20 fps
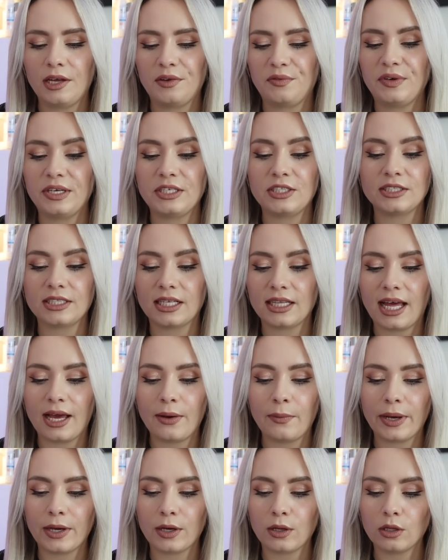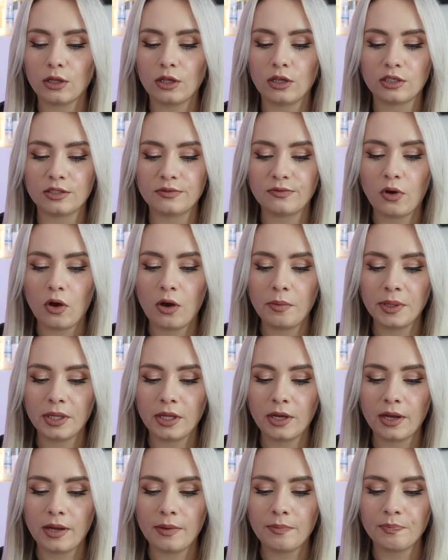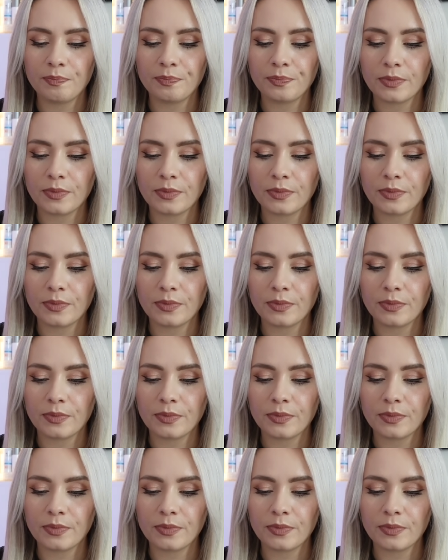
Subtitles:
It features a lightweight colourless formula.